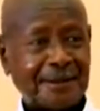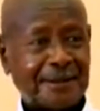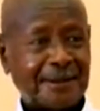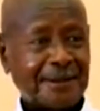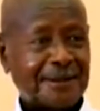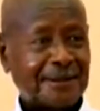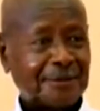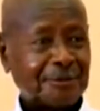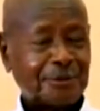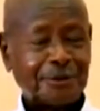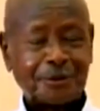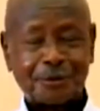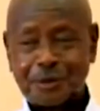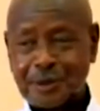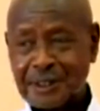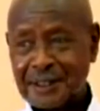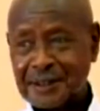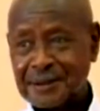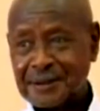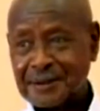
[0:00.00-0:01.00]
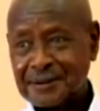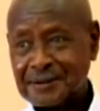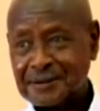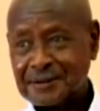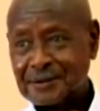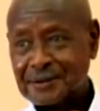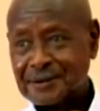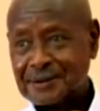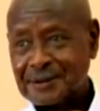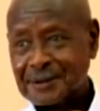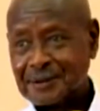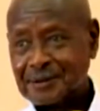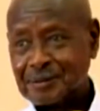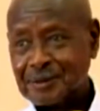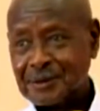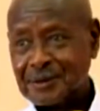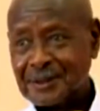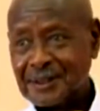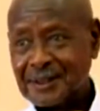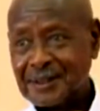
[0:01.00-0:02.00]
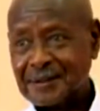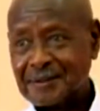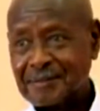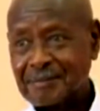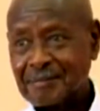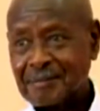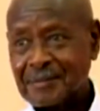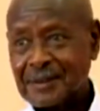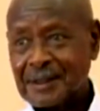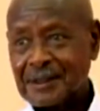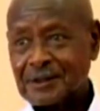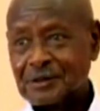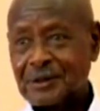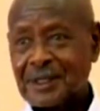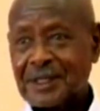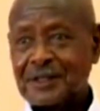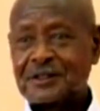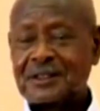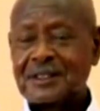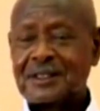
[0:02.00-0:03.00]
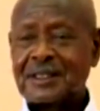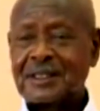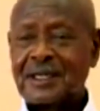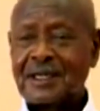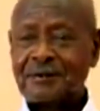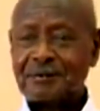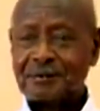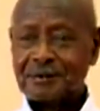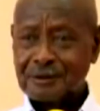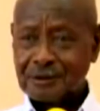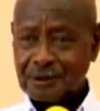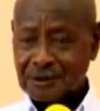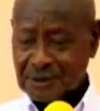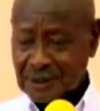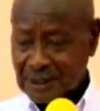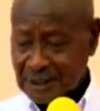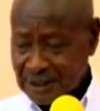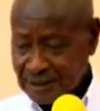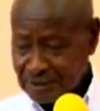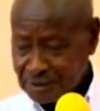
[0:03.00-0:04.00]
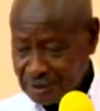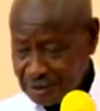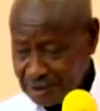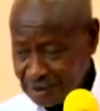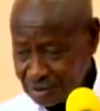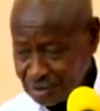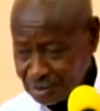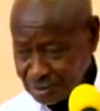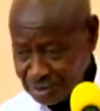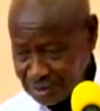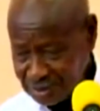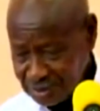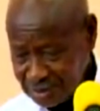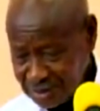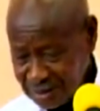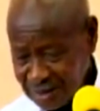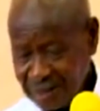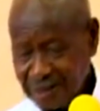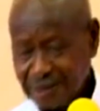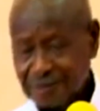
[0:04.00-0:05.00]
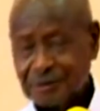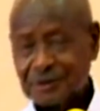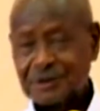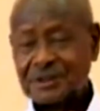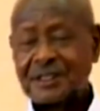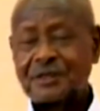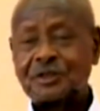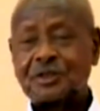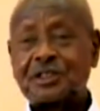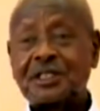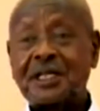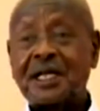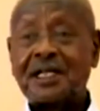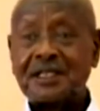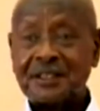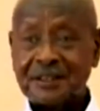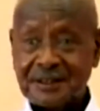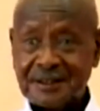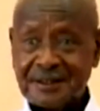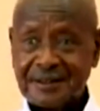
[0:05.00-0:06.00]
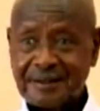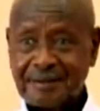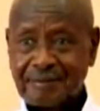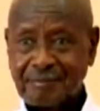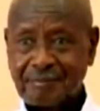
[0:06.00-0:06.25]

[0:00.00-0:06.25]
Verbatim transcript: naye temuntwala don't take me there so i said i will not allow the little which is there we shall share it